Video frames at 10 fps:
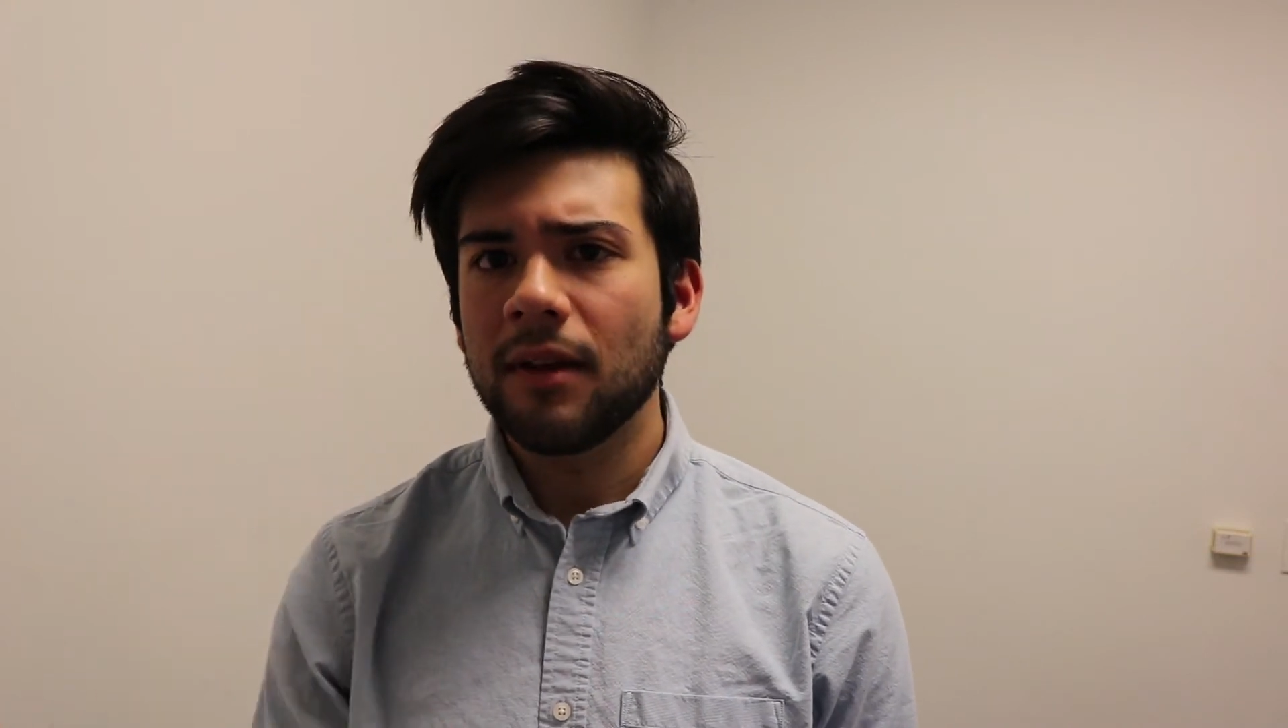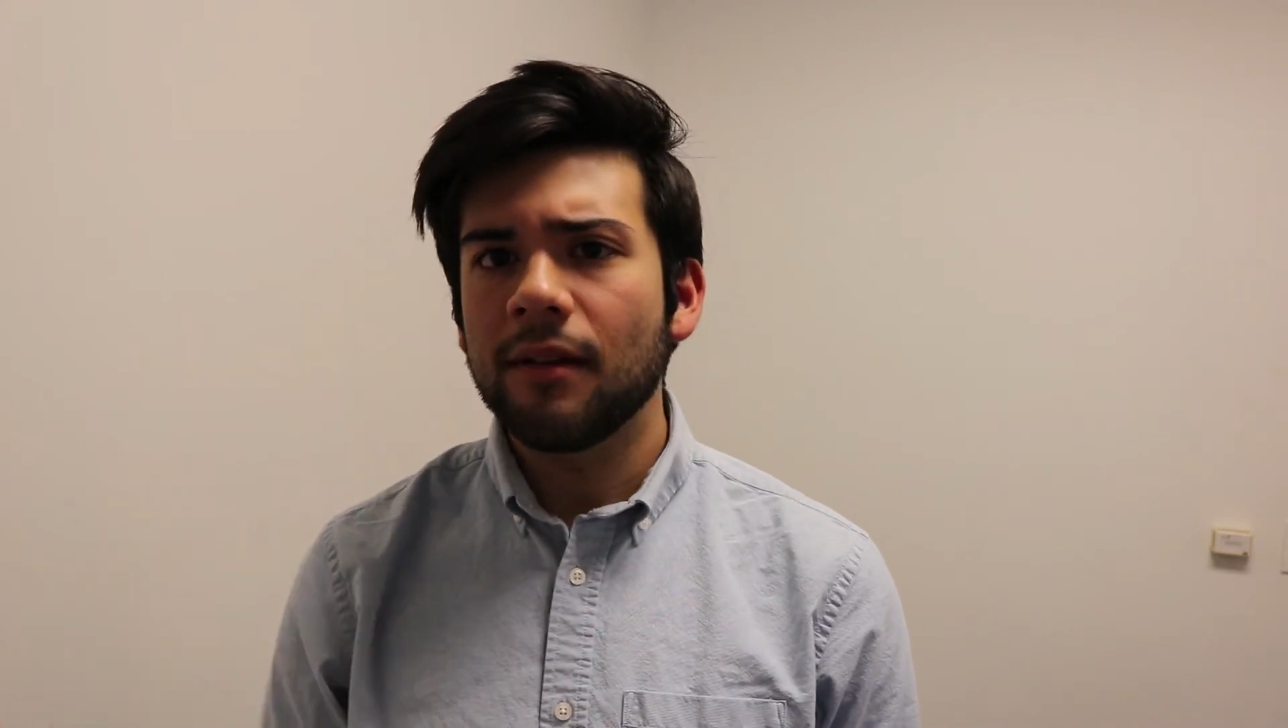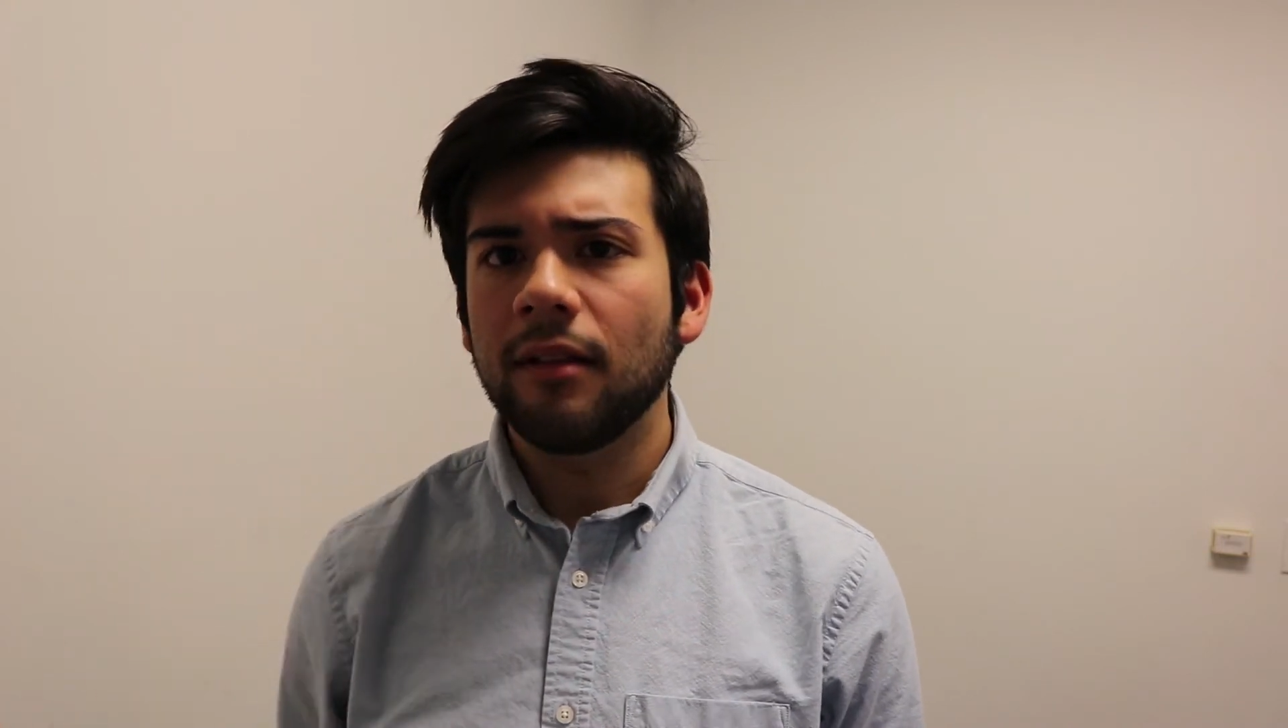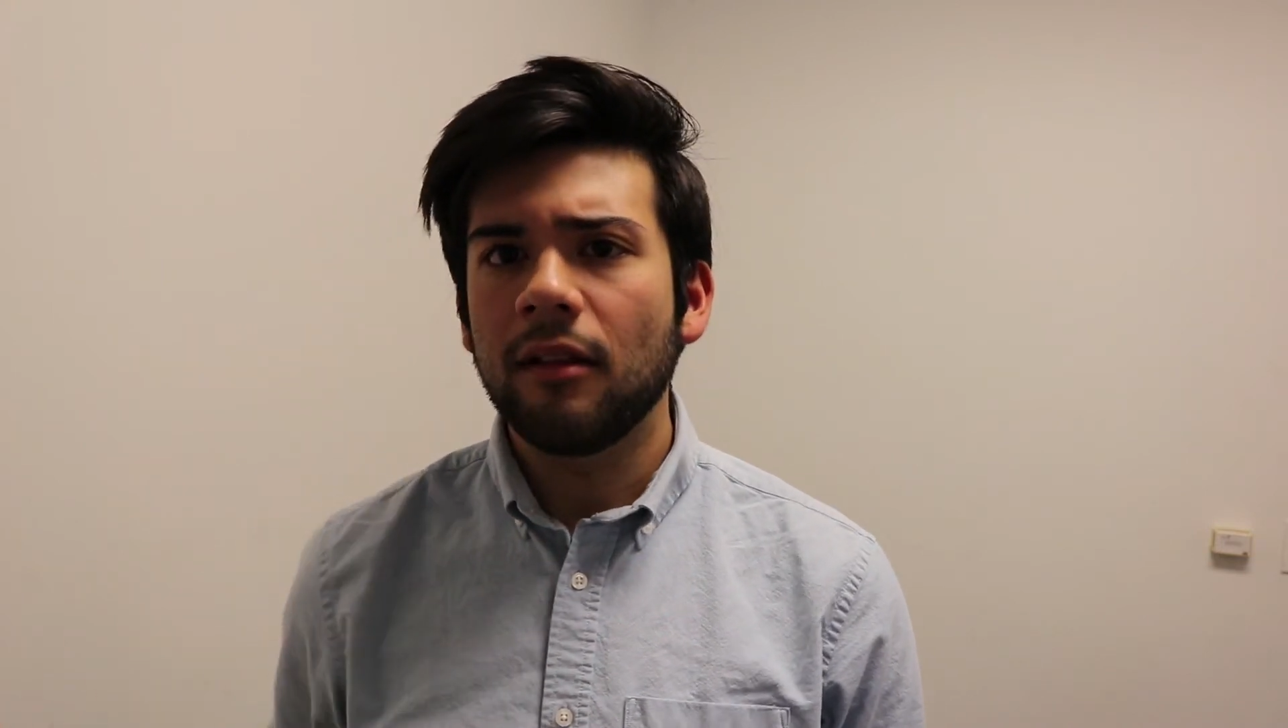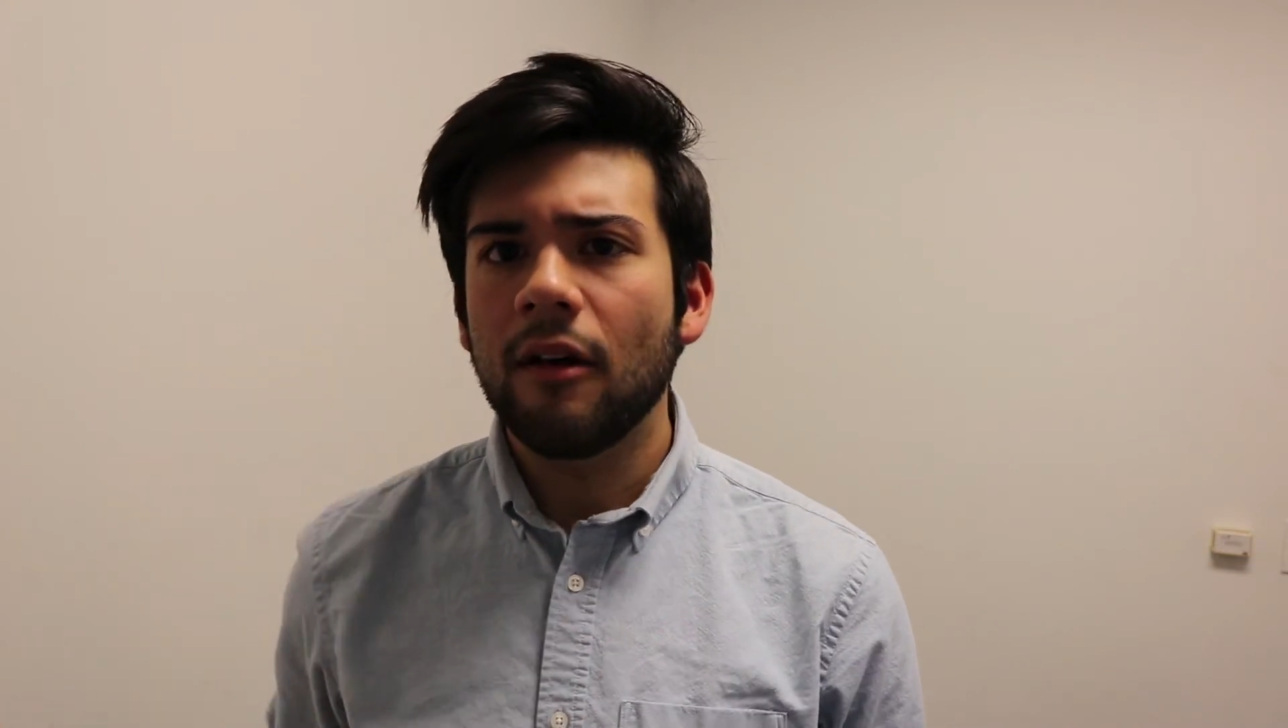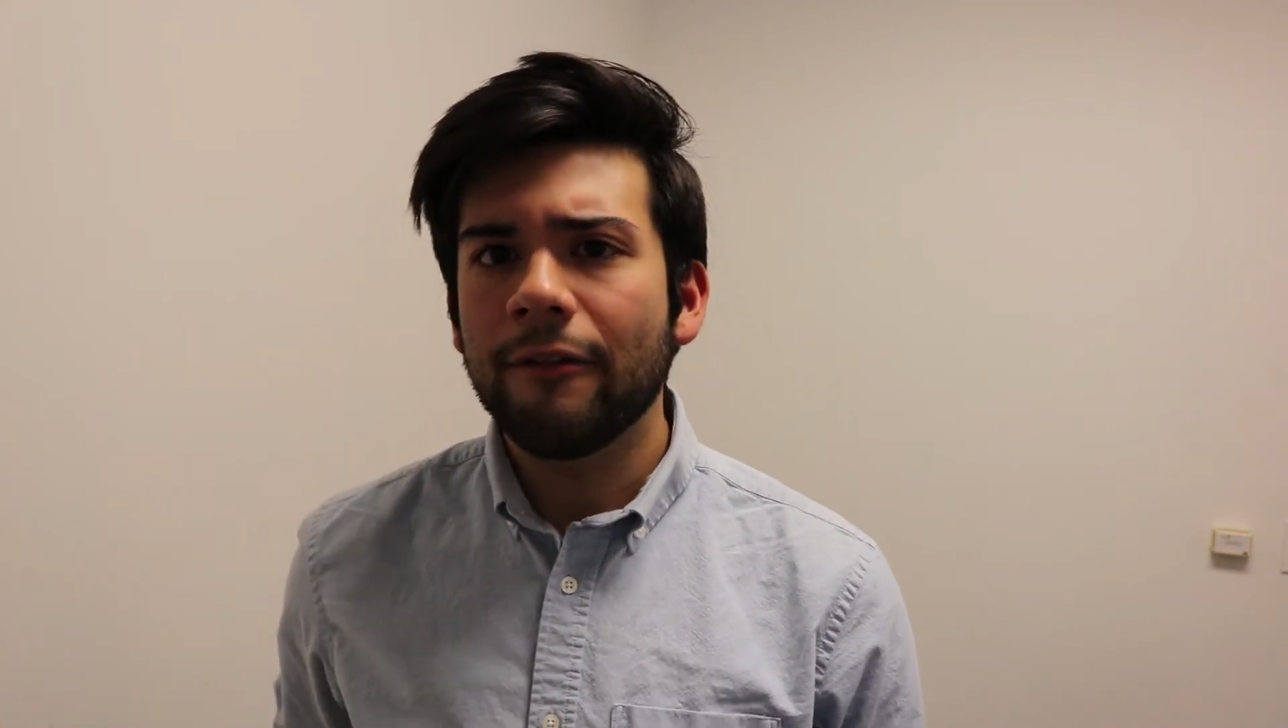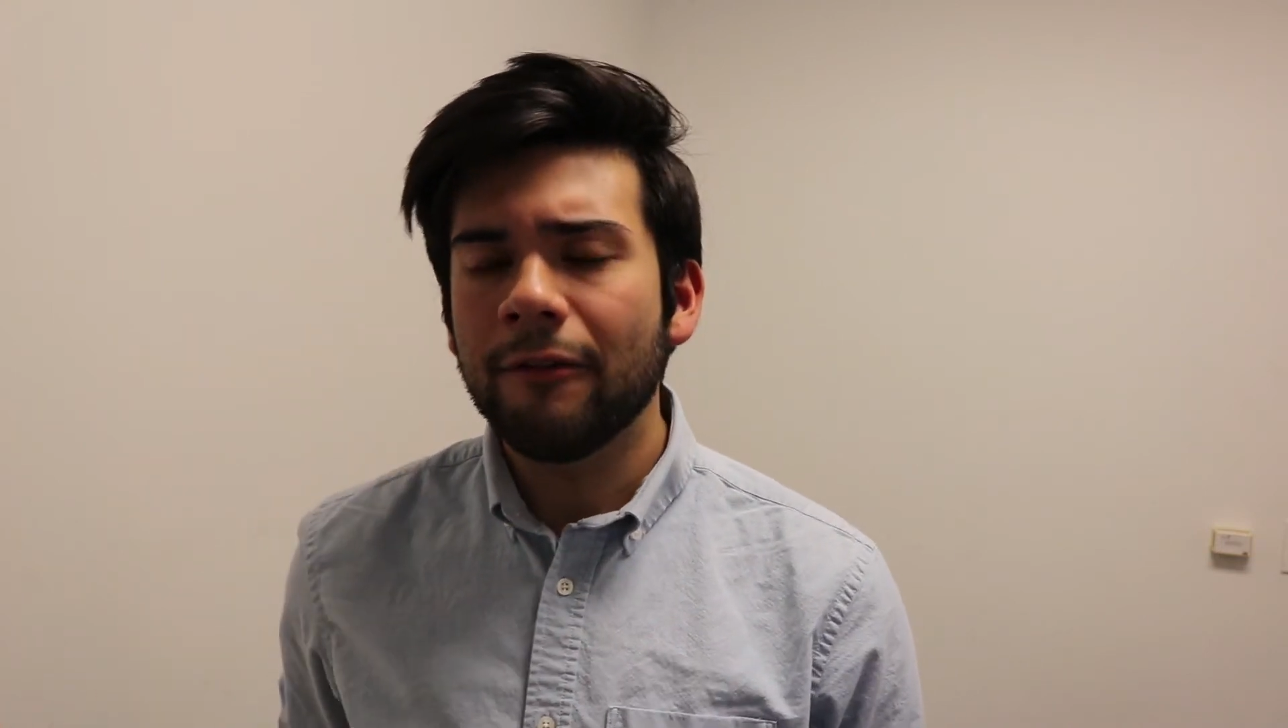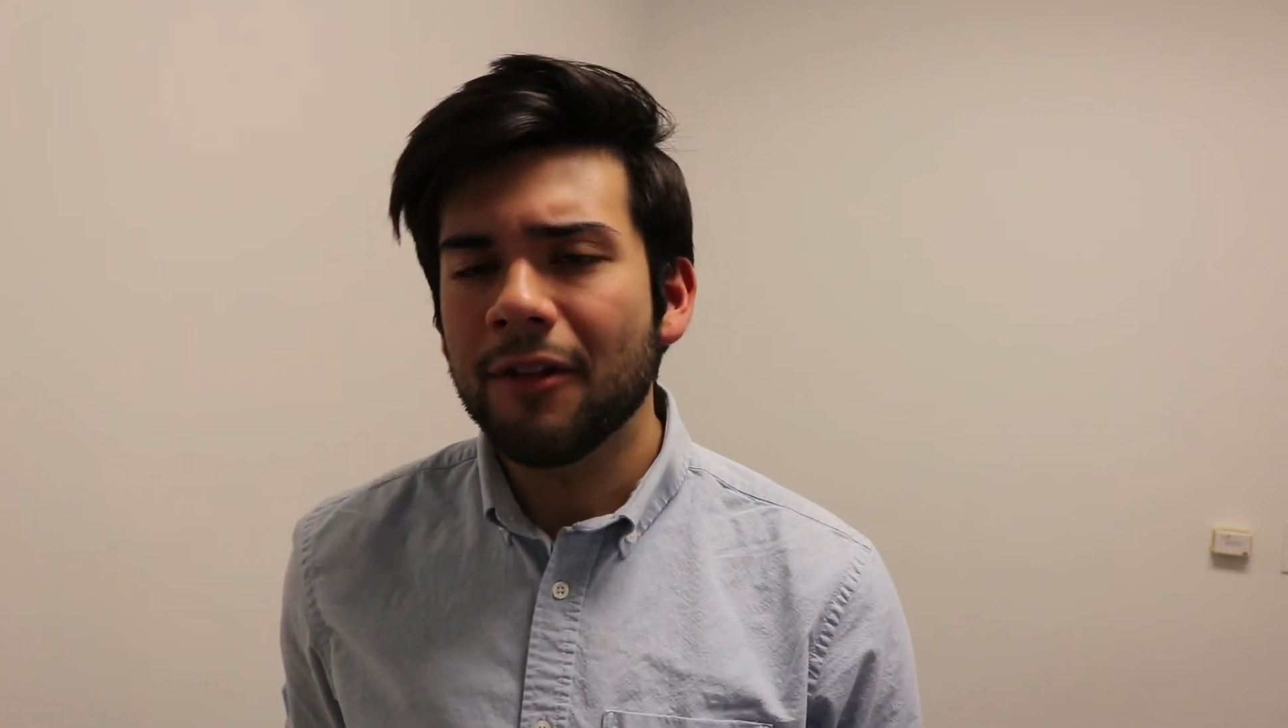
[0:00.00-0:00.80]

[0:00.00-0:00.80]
in love